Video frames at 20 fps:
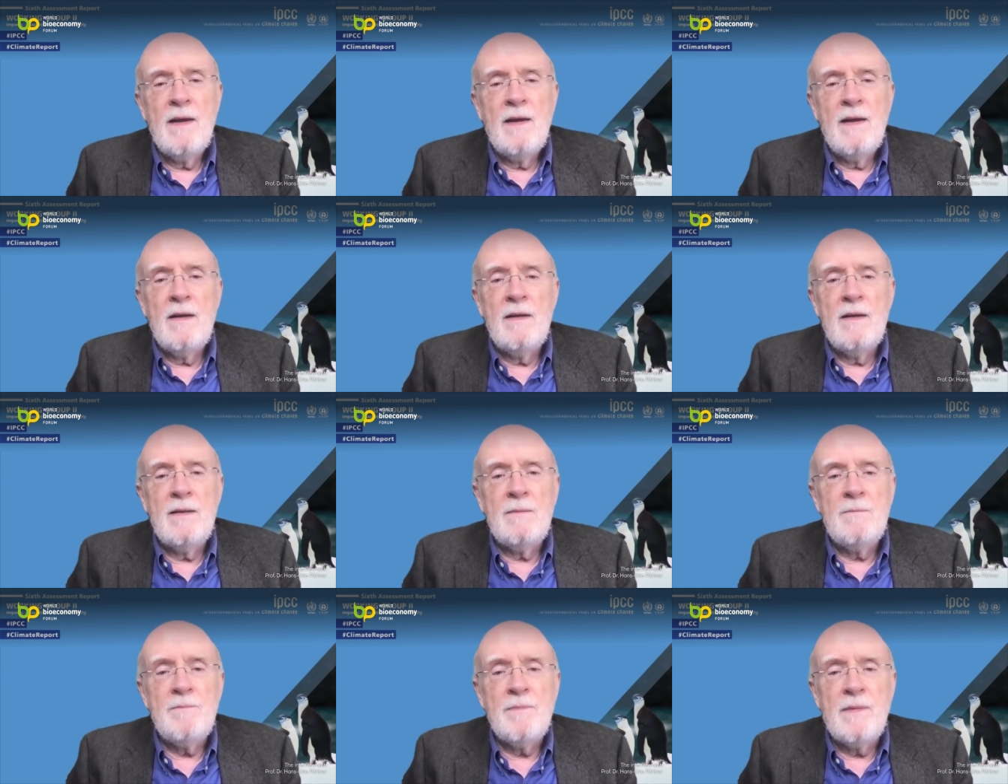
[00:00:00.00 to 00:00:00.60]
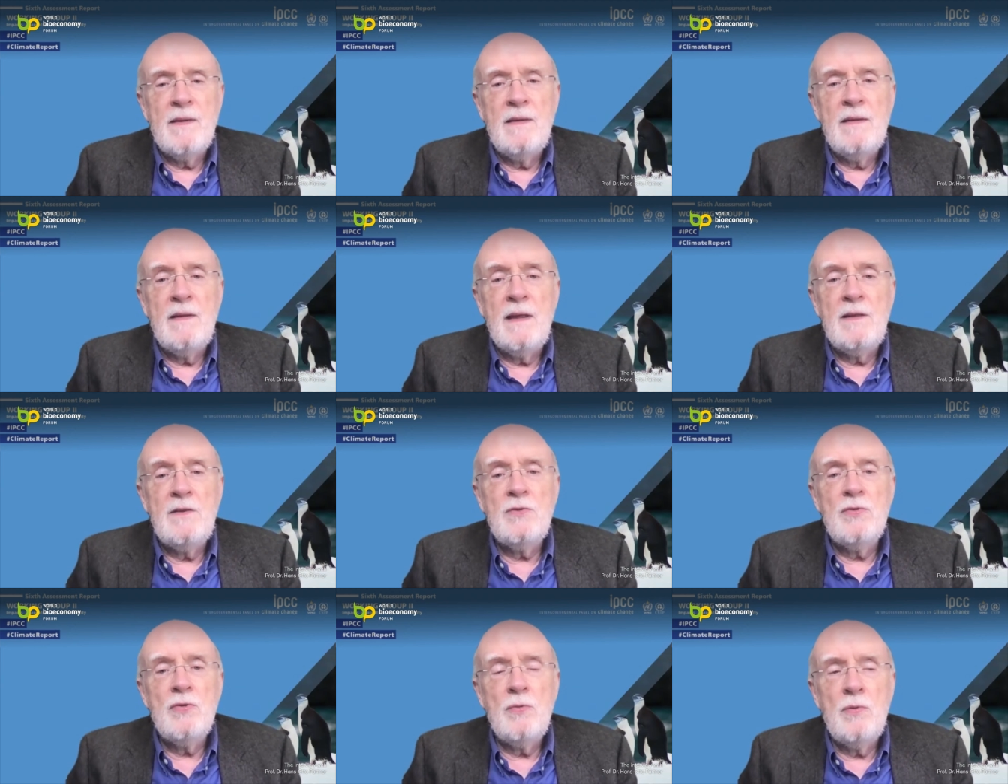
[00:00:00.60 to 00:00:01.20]
um,
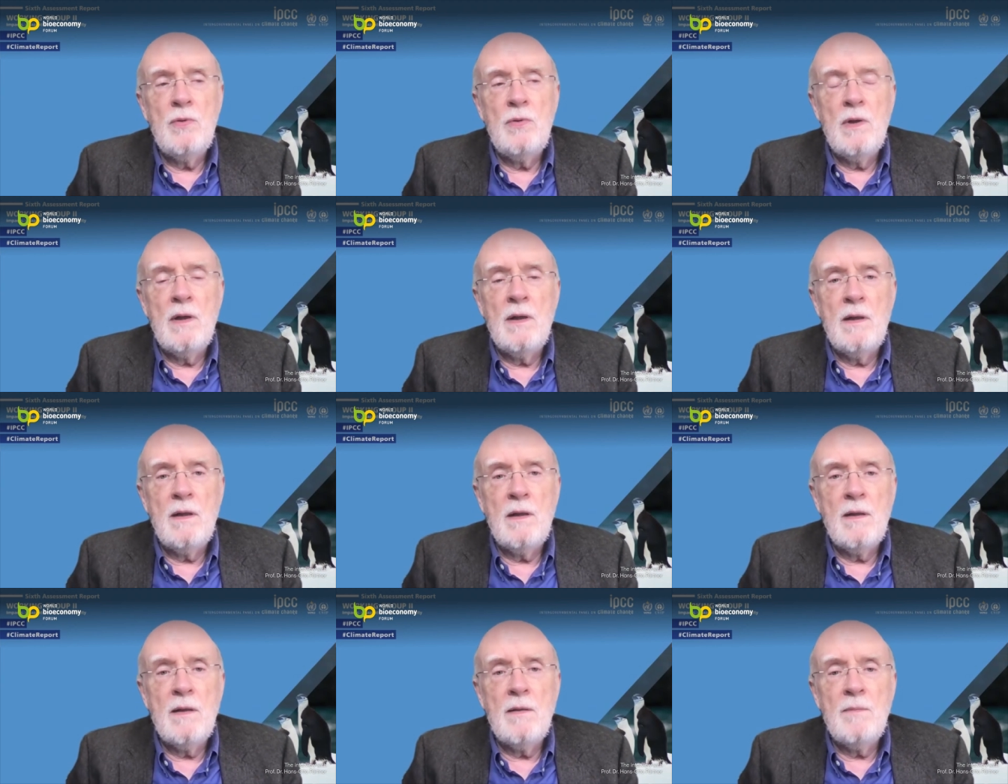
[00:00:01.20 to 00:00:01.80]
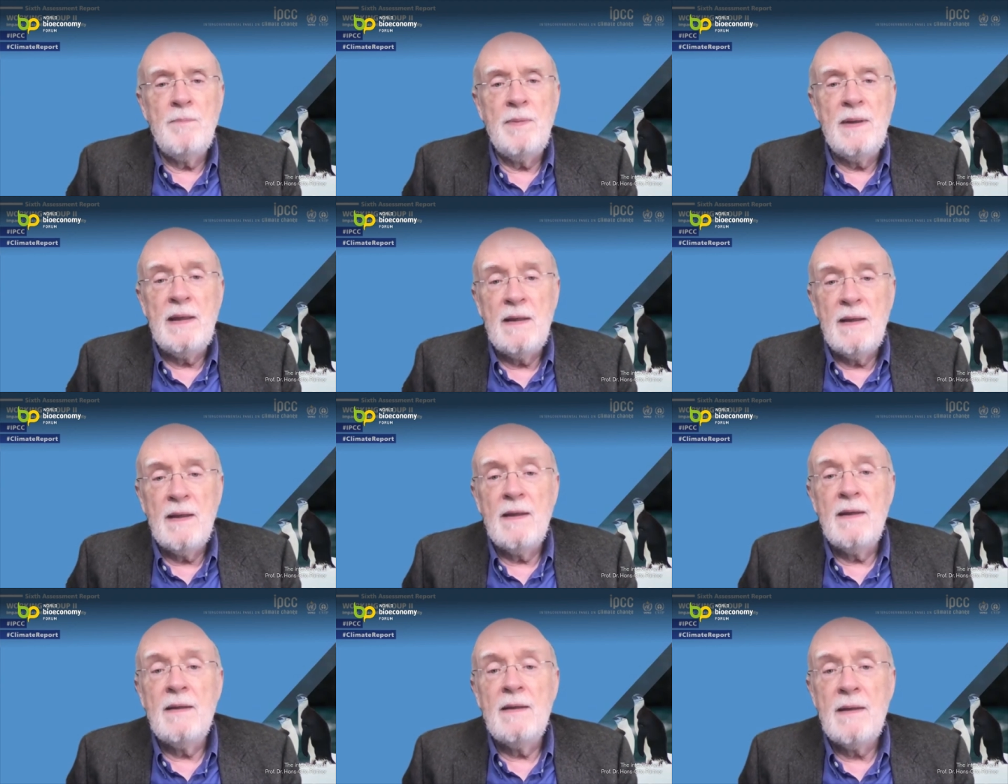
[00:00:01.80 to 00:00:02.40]
need to uh,
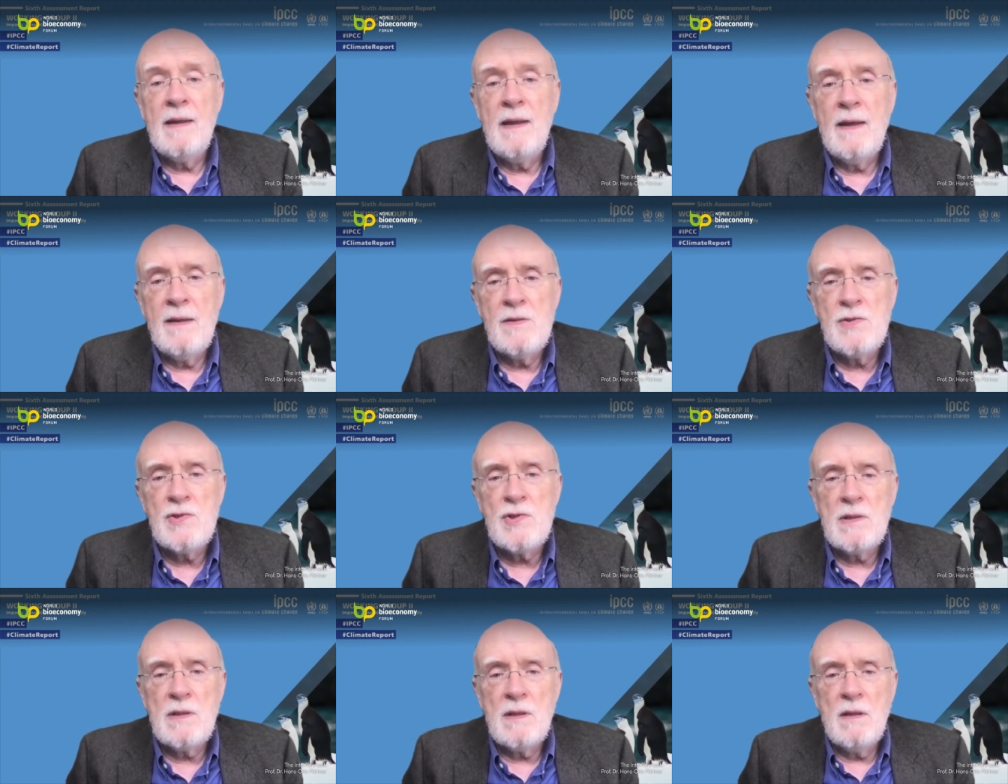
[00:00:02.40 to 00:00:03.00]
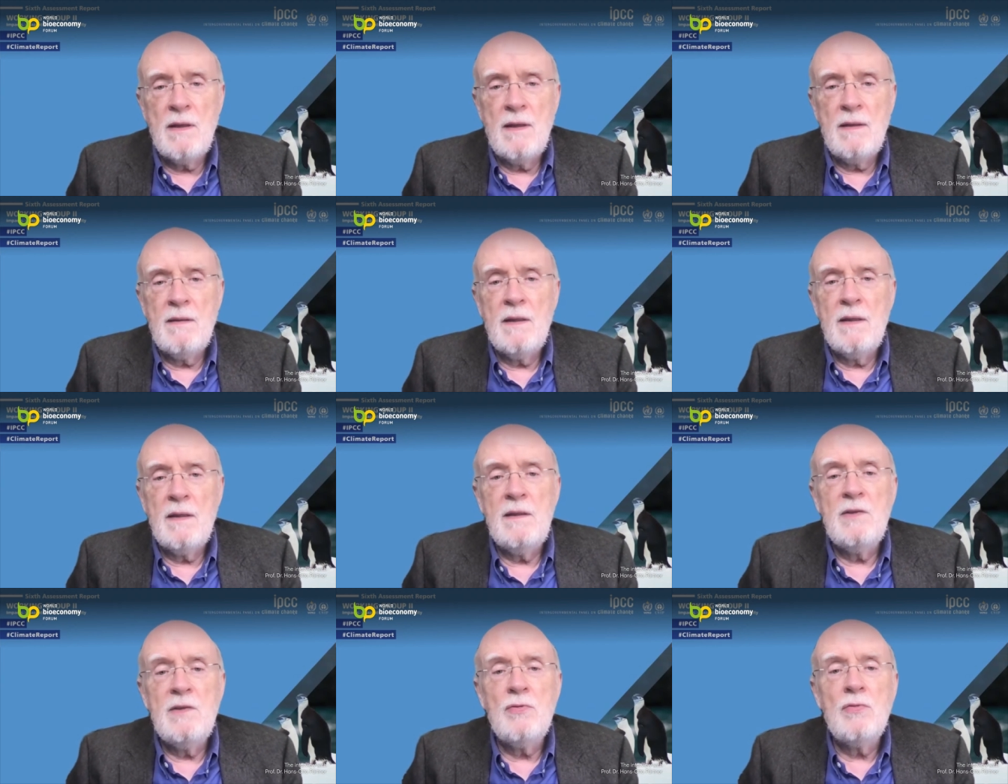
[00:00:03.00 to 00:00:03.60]
be engaged, and they
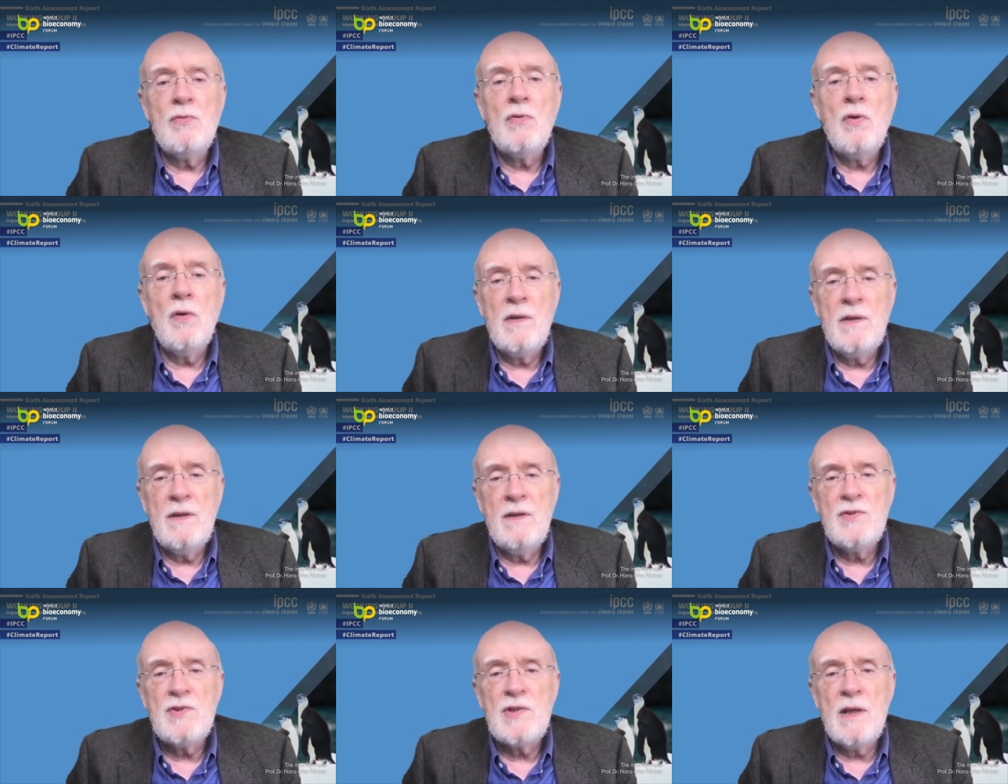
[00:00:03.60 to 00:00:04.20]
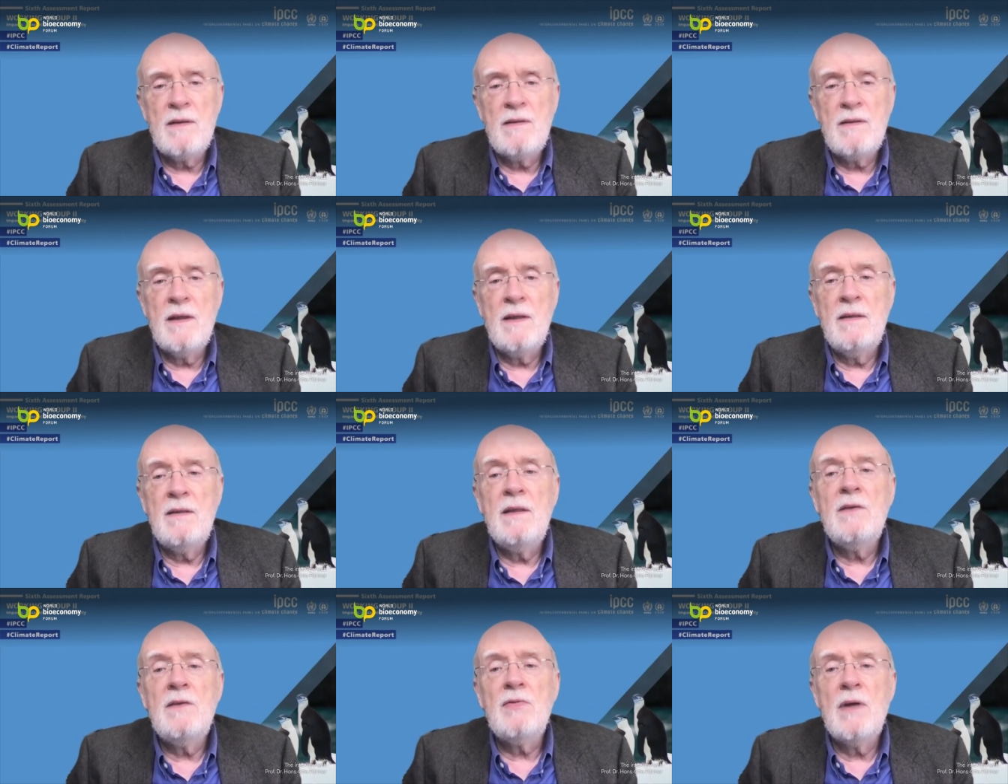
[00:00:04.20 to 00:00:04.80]
need to talk to each other and
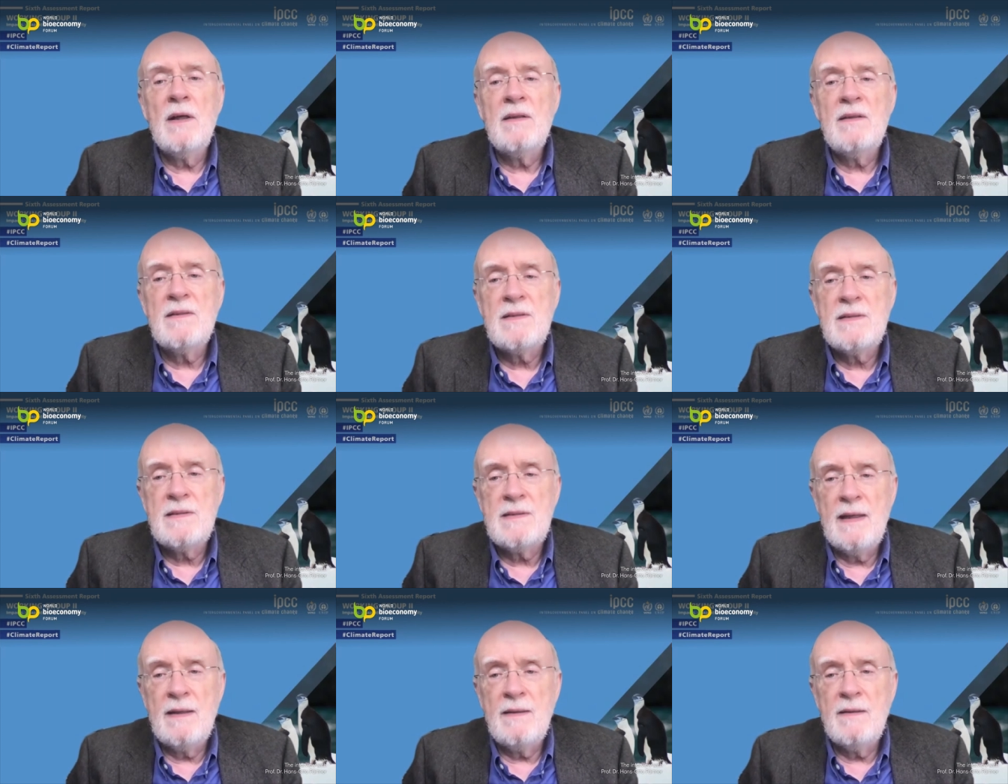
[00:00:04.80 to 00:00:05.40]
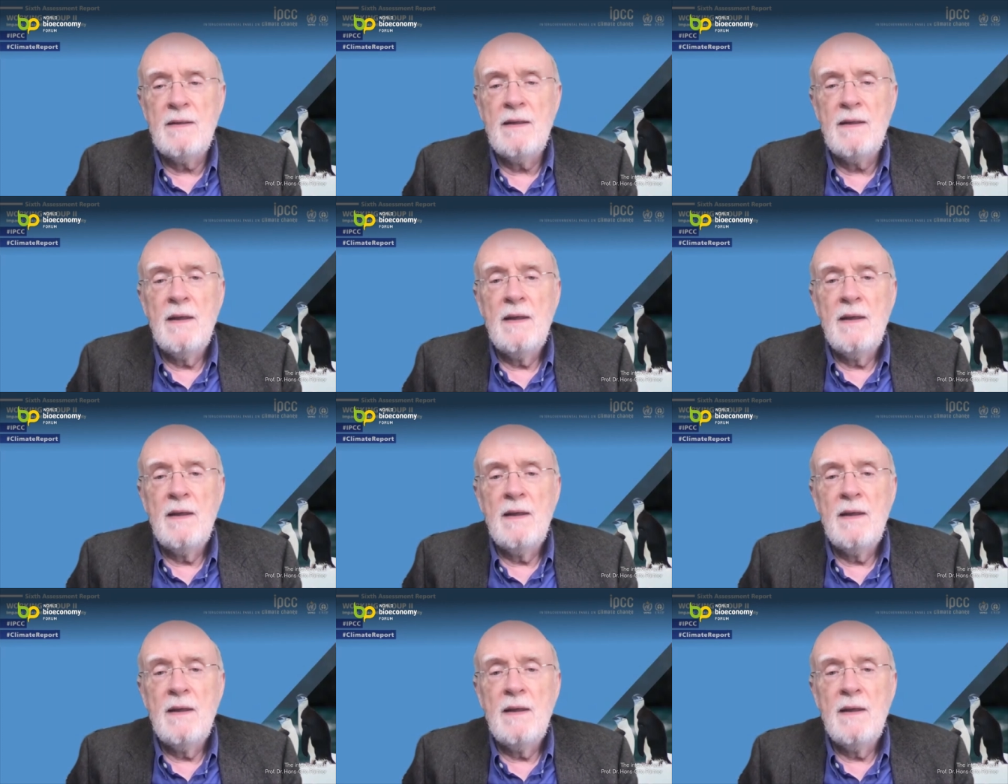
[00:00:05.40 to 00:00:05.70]
need to understand